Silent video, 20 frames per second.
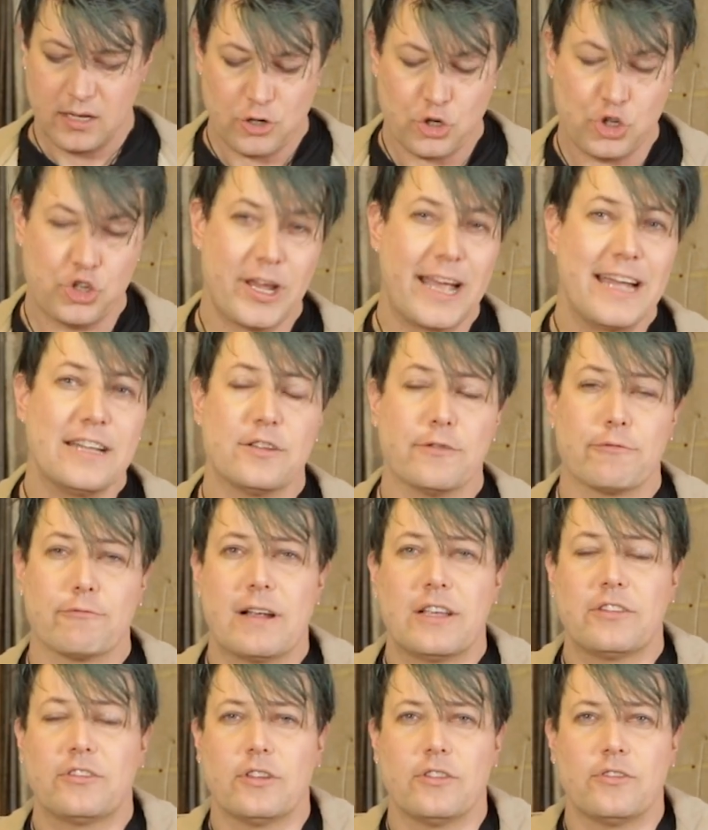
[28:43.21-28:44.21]
shades of
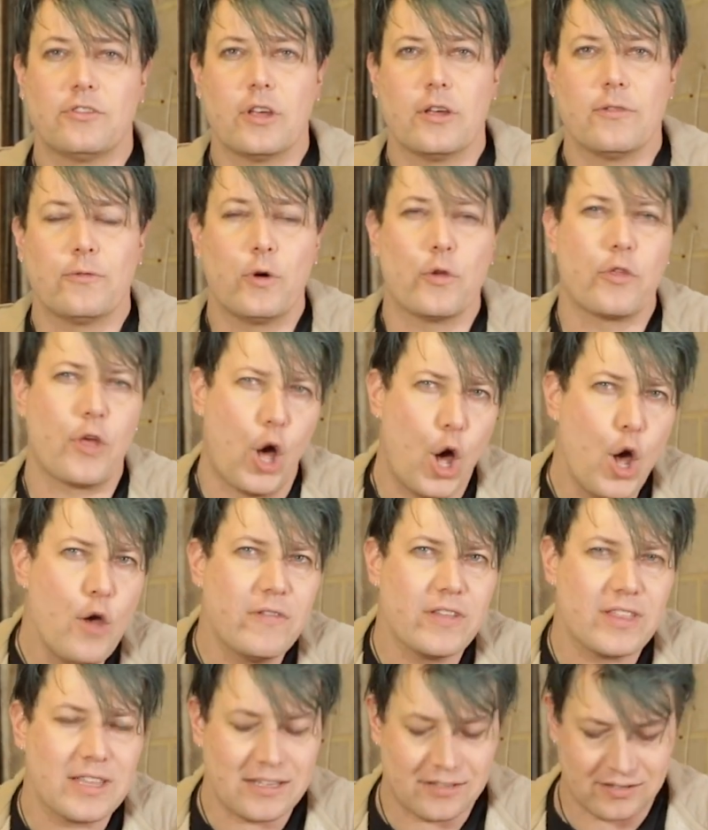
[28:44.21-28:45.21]
rust and so forth
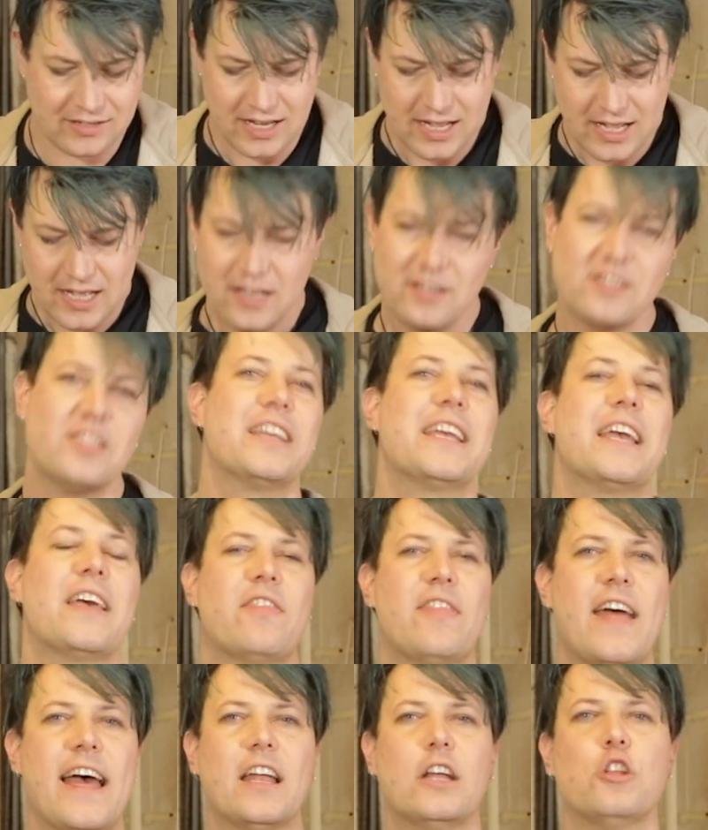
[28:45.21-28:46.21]
over this to
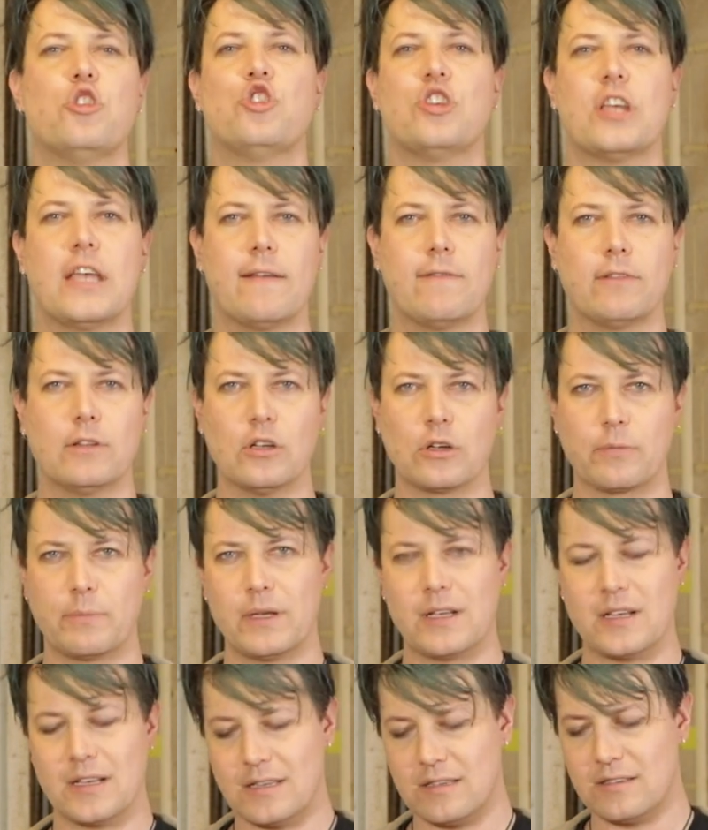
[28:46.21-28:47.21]
get that achieved look,
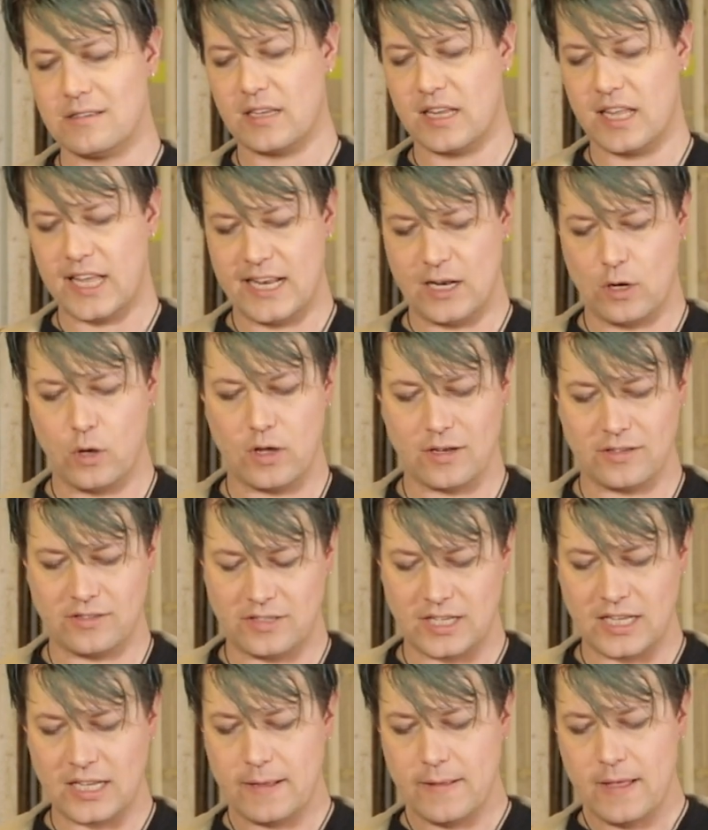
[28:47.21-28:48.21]
because in all
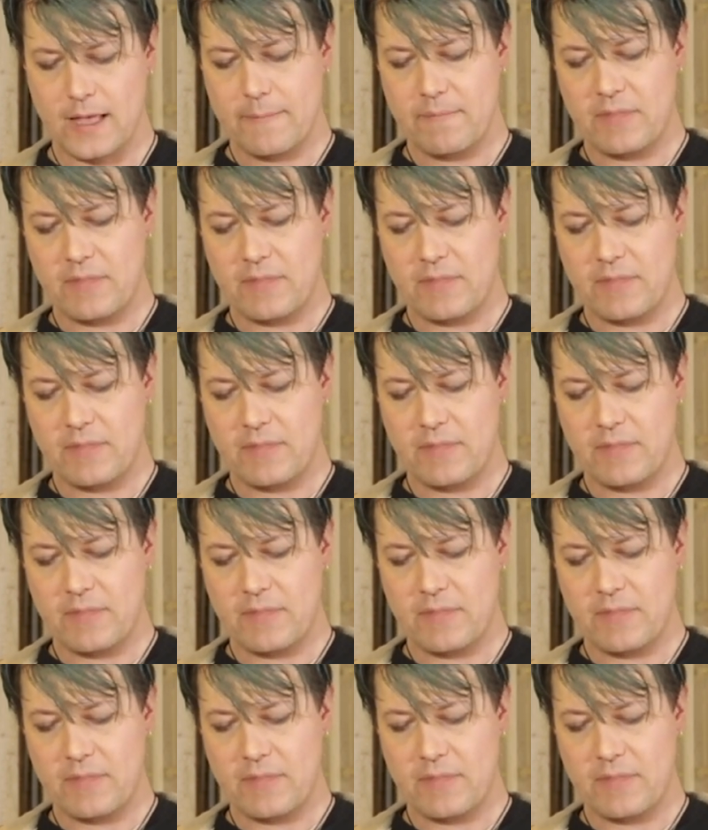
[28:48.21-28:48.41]
honesty,